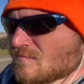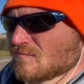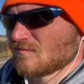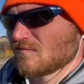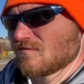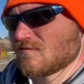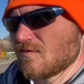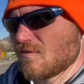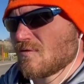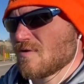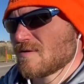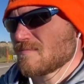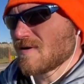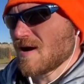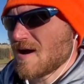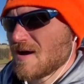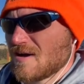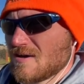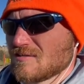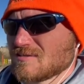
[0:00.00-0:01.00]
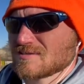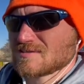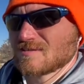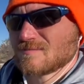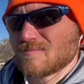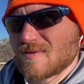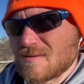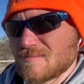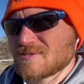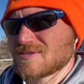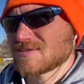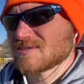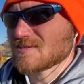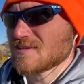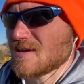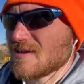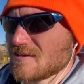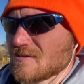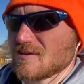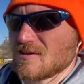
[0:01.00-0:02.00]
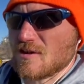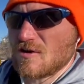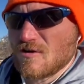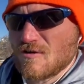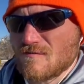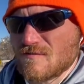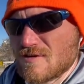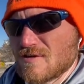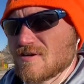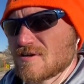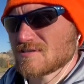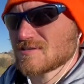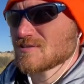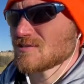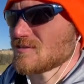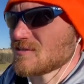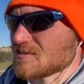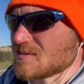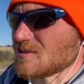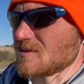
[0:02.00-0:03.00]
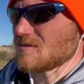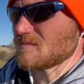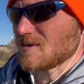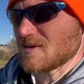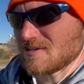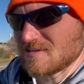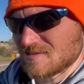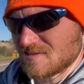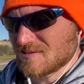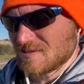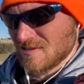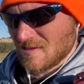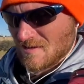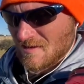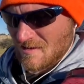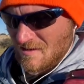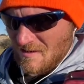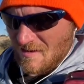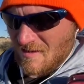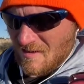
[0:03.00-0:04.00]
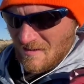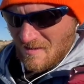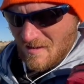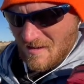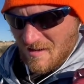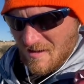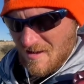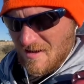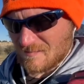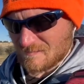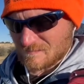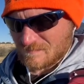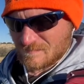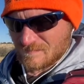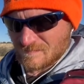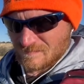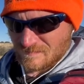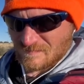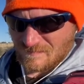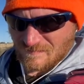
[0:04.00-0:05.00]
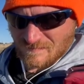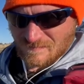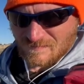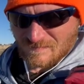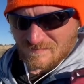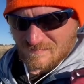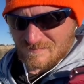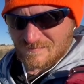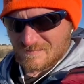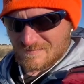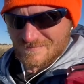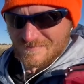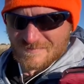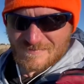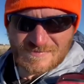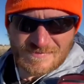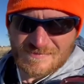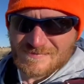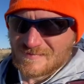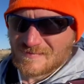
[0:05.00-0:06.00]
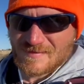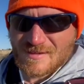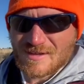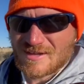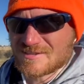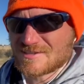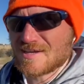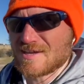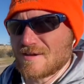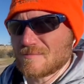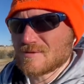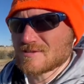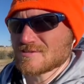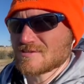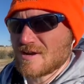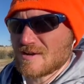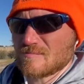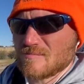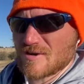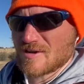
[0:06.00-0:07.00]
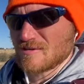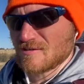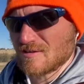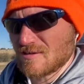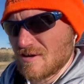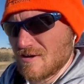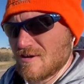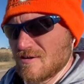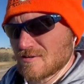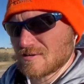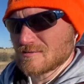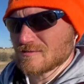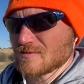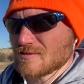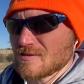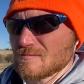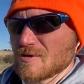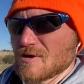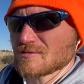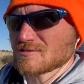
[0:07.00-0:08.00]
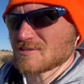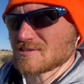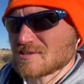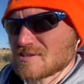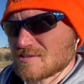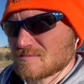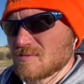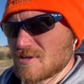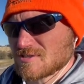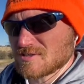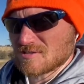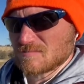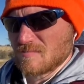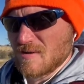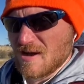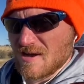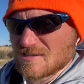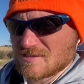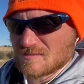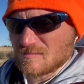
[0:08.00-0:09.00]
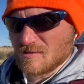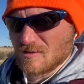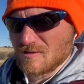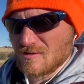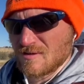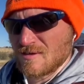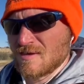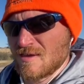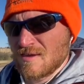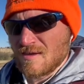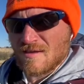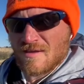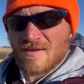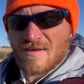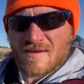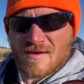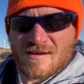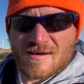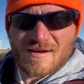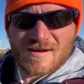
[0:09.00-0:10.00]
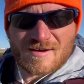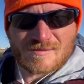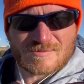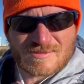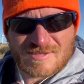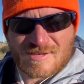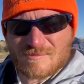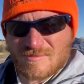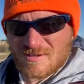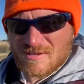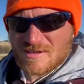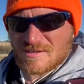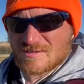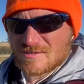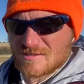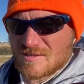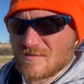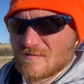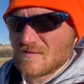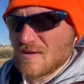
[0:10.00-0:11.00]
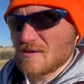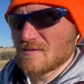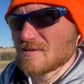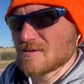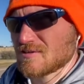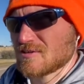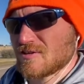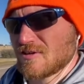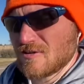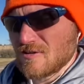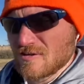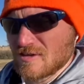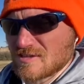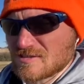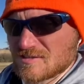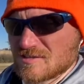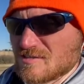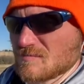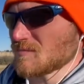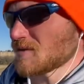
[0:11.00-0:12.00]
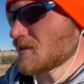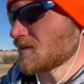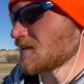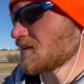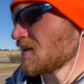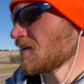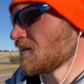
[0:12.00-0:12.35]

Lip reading: 4 miles, maybe slightly over, to the terminus. Like I said, I'm going to try to bring you along through the motions as much as possible. Something that's very curious to me